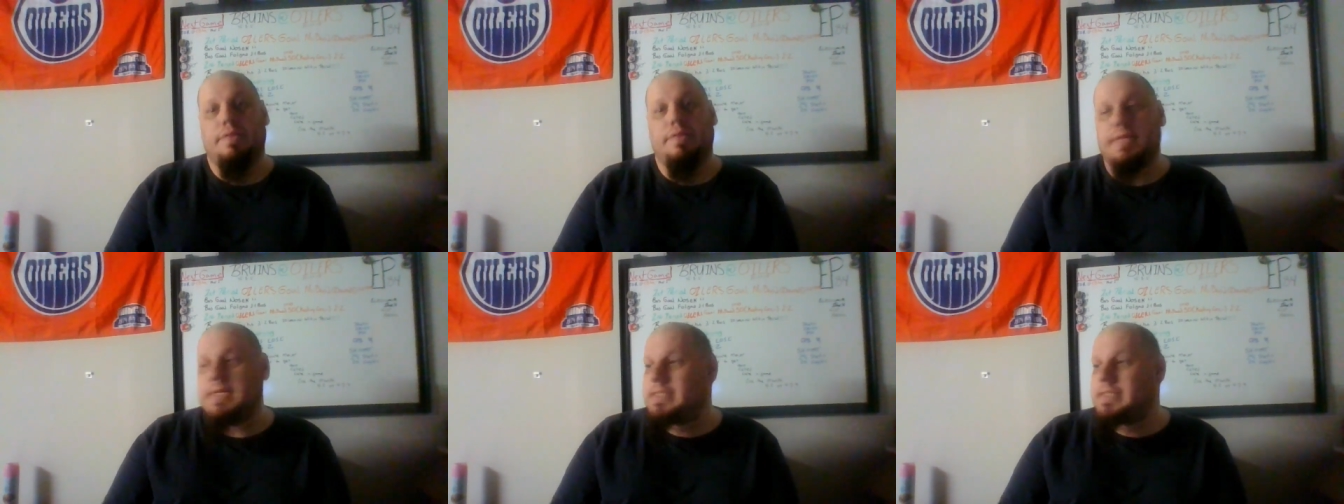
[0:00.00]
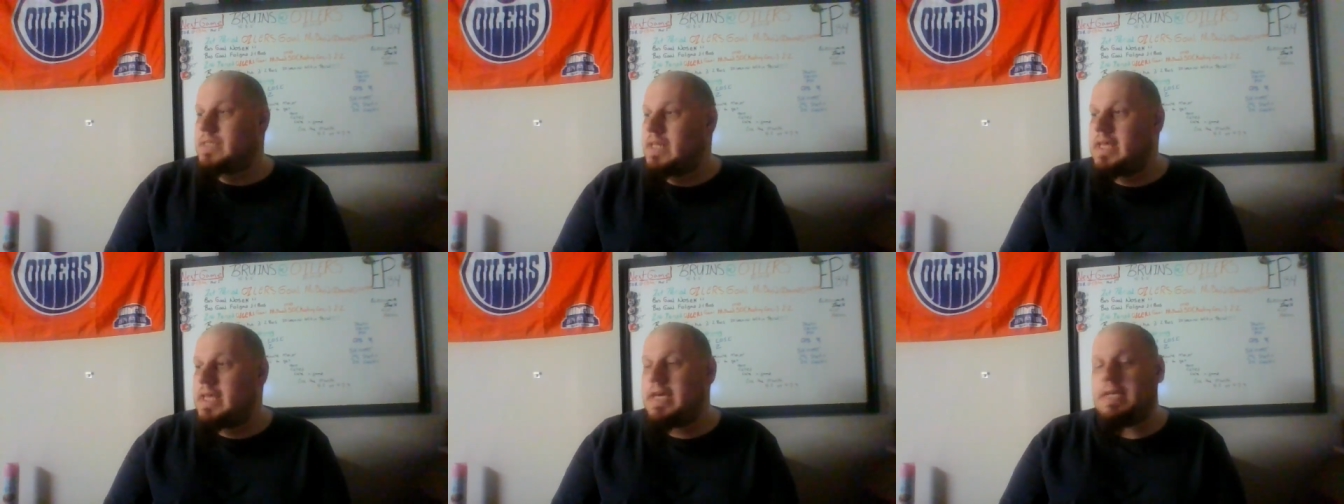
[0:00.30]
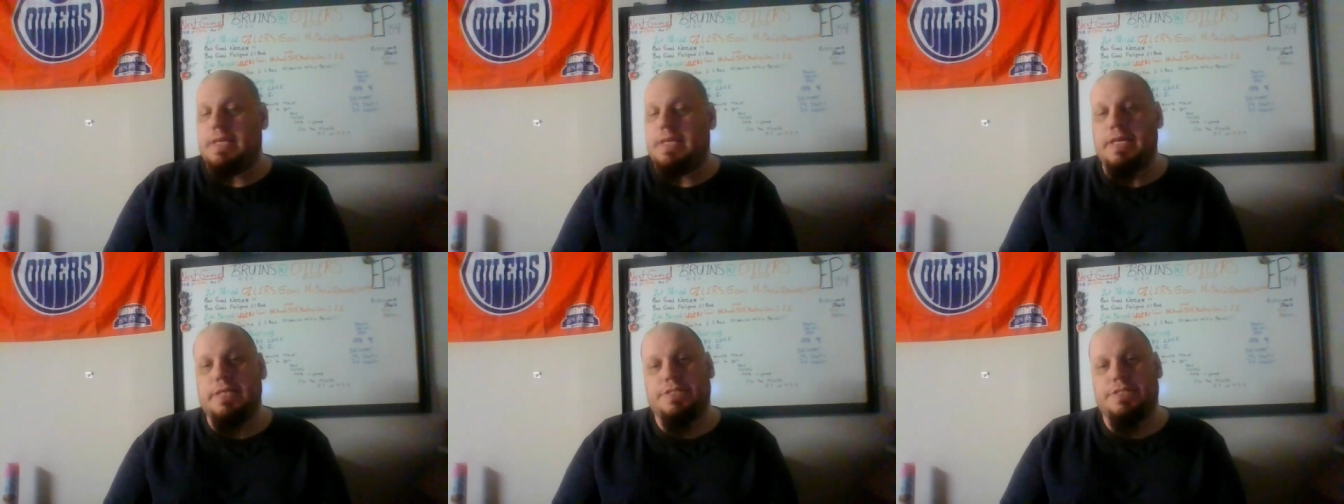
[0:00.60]
This
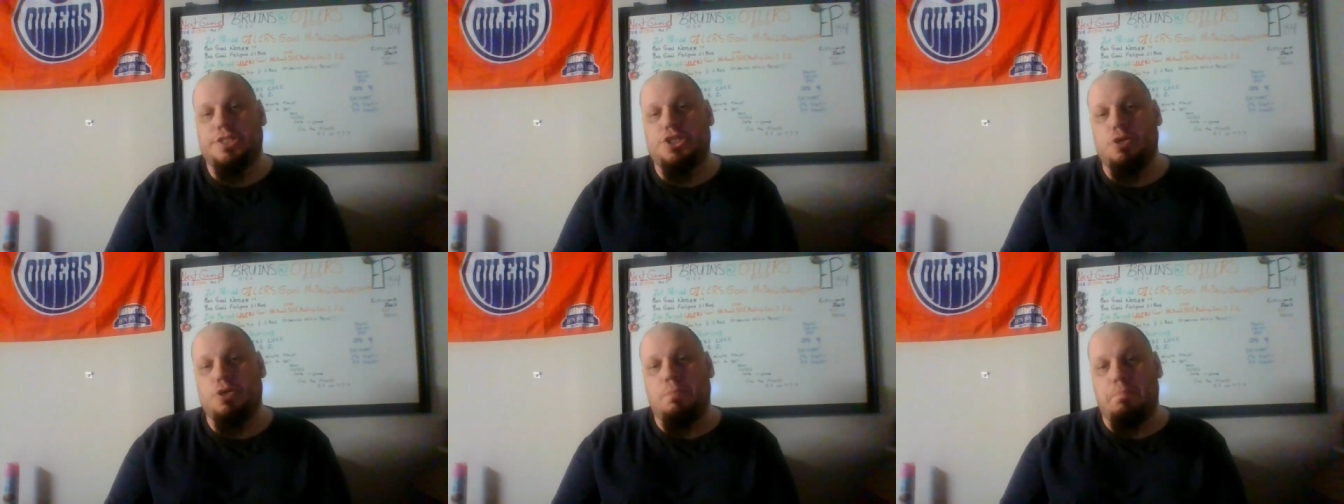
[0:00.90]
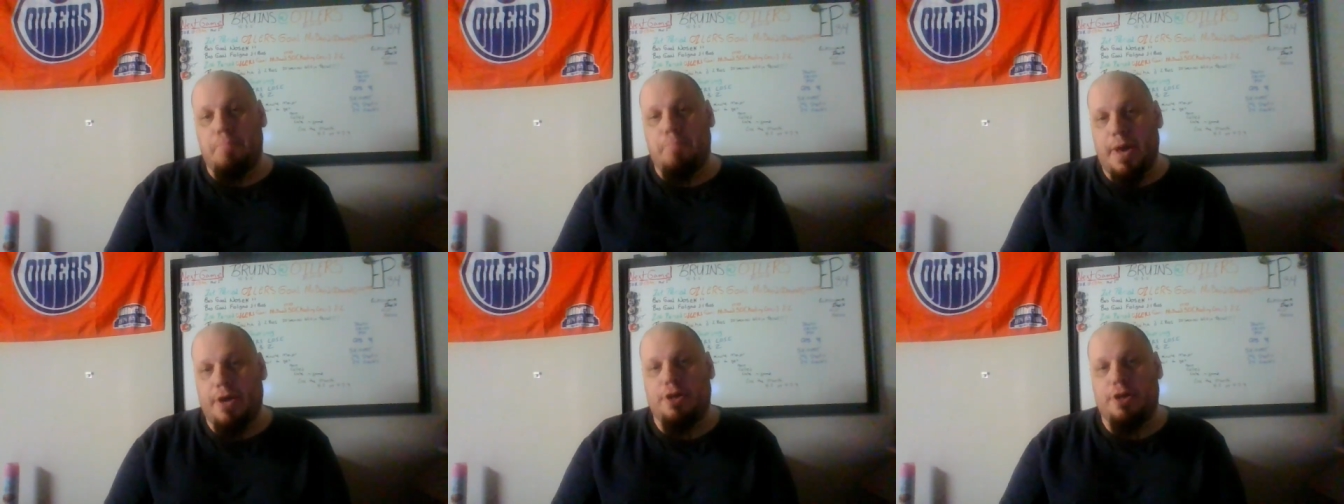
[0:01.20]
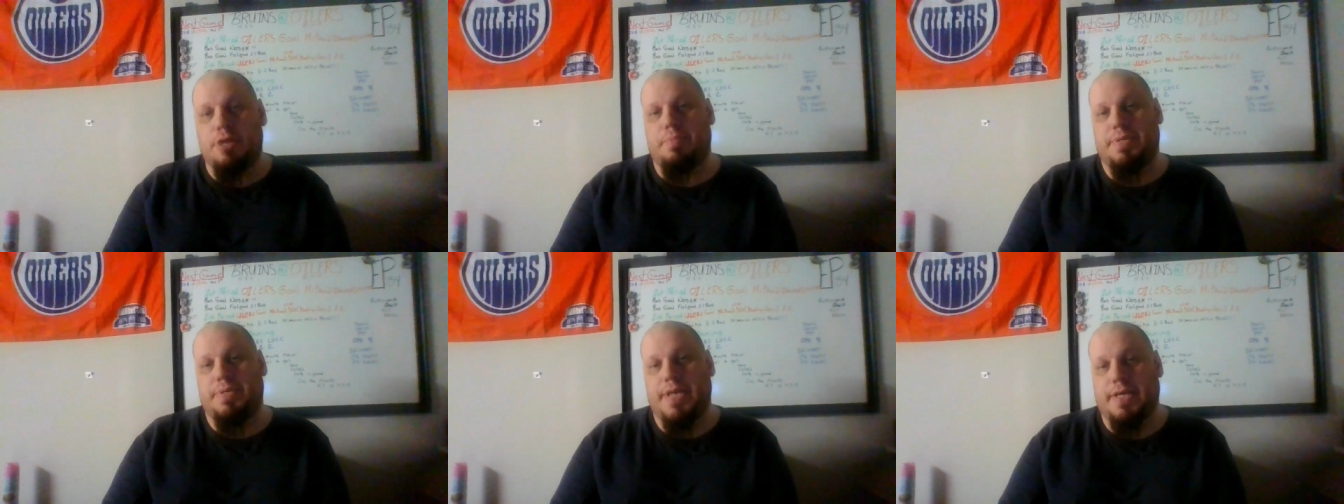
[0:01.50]
league needs to do
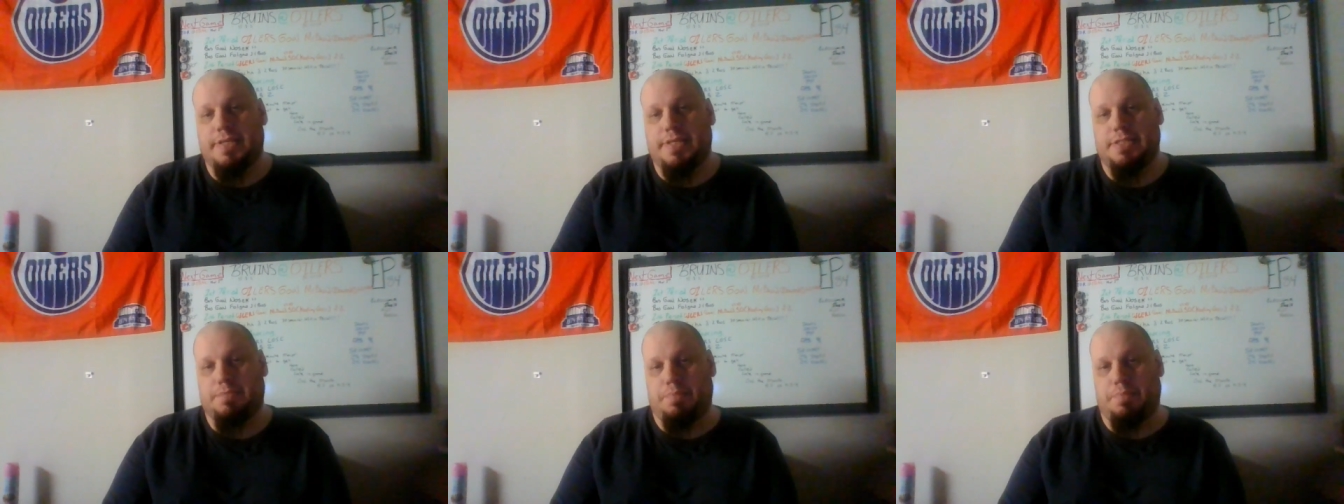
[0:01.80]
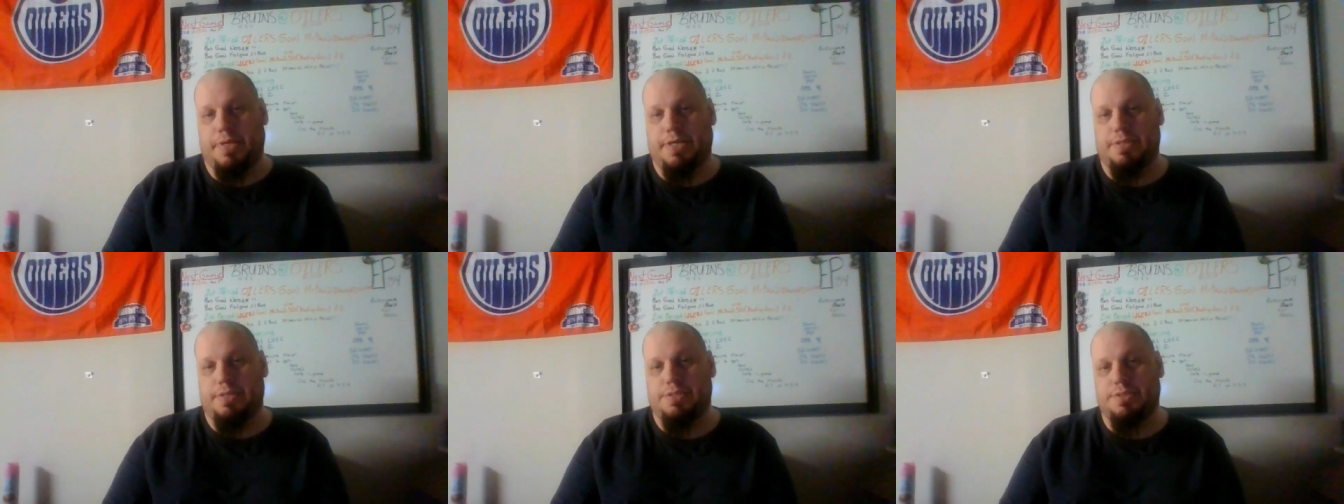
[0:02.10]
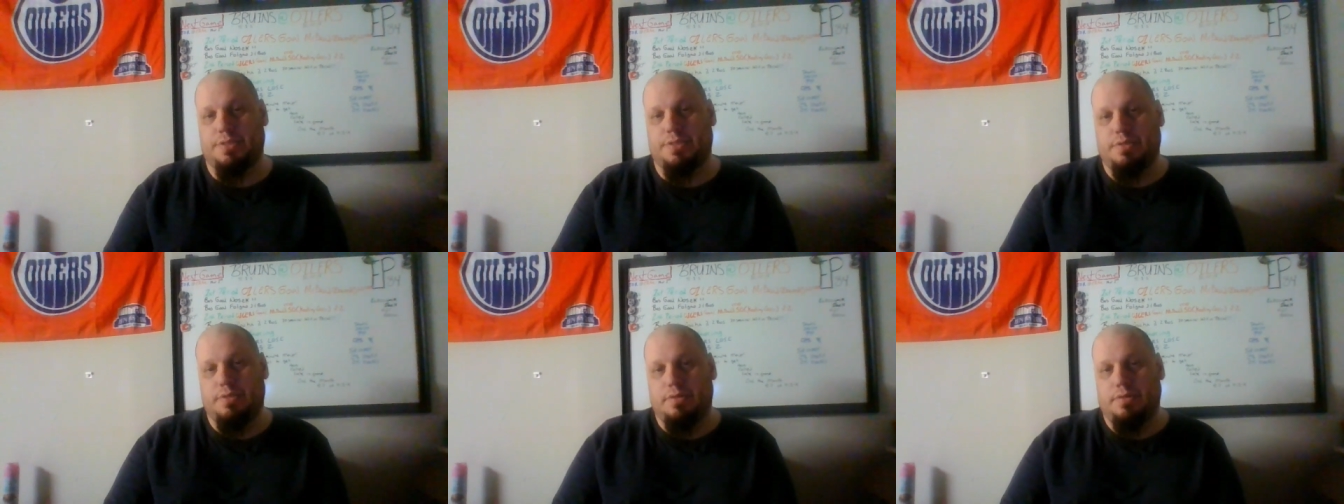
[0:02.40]
better to protect its
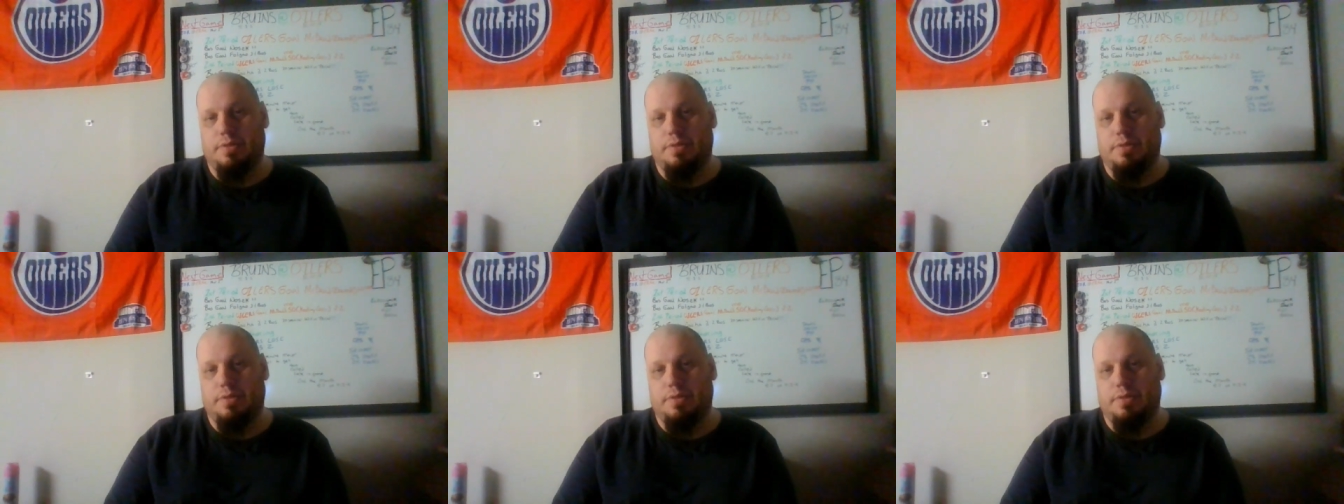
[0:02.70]
players.